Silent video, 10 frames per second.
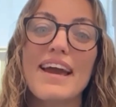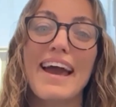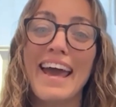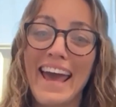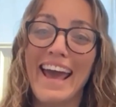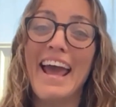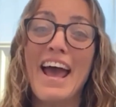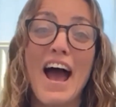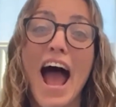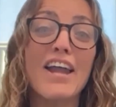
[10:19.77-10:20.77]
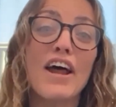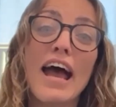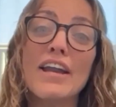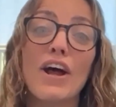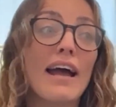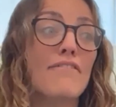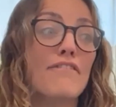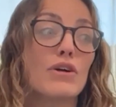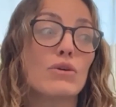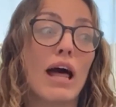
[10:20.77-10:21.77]
Yeah. And I
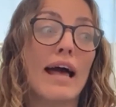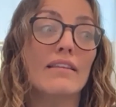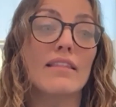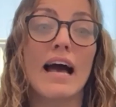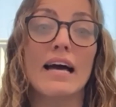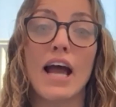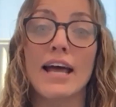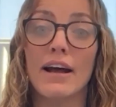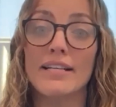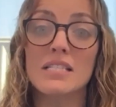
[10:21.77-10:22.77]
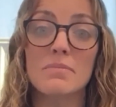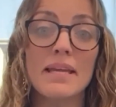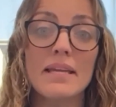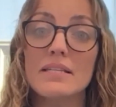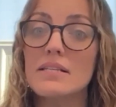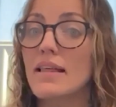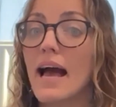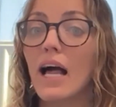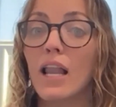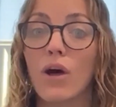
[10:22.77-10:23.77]
feel like that, and I speak into
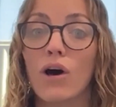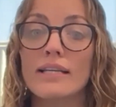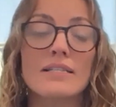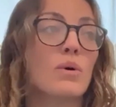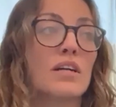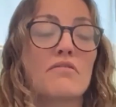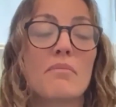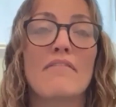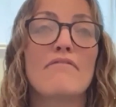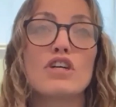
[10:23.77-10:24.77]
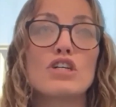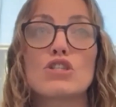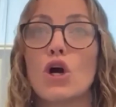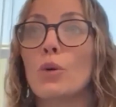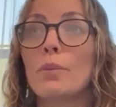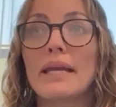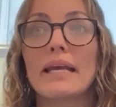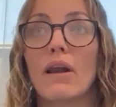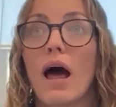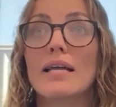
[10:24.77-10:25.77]
that a lot. It's one of my first
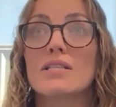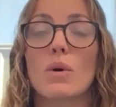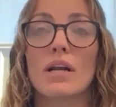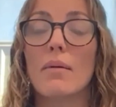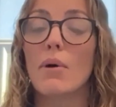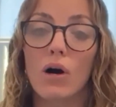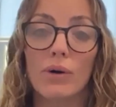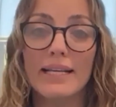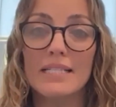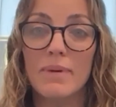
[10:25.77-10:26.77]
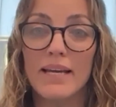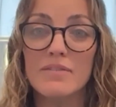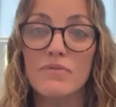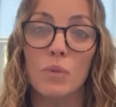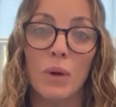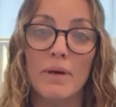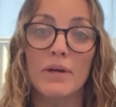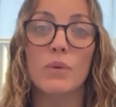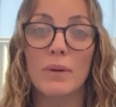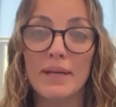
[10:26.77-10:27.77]
opening lines when I'm holding space for
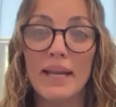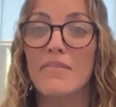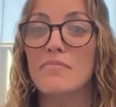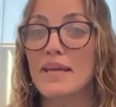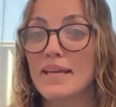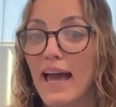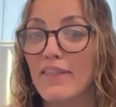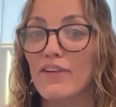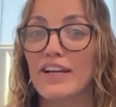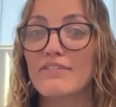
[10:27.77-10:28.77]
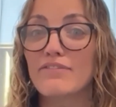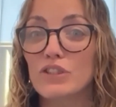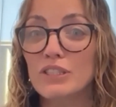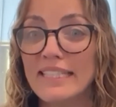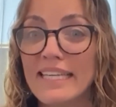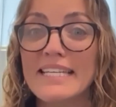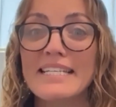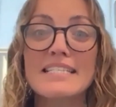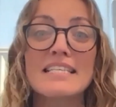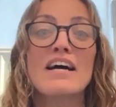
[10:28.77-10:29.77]
women. Women have been gathering for
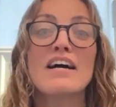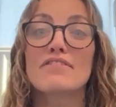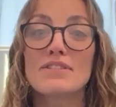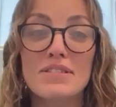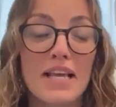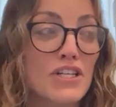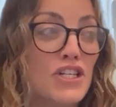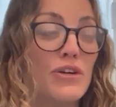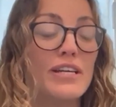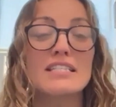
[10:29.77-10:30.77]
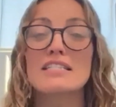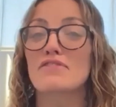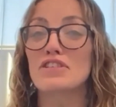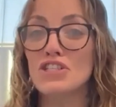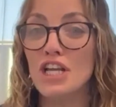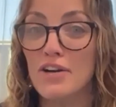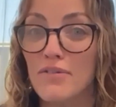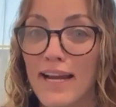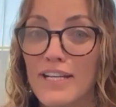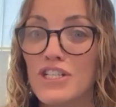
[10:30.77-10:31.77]
years, for centuries, for
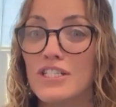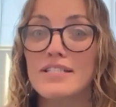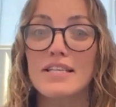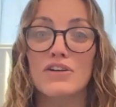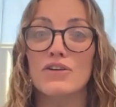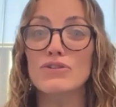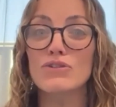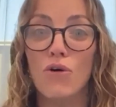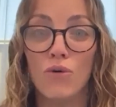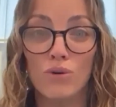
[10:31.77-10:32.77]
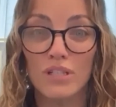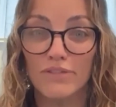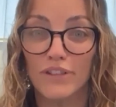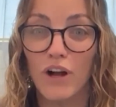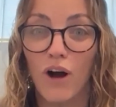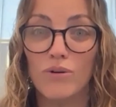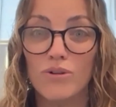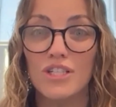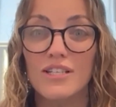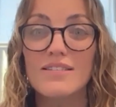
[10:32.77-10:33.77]
generations across all different
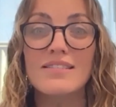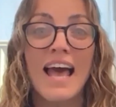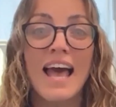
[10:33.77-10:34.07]
cultures.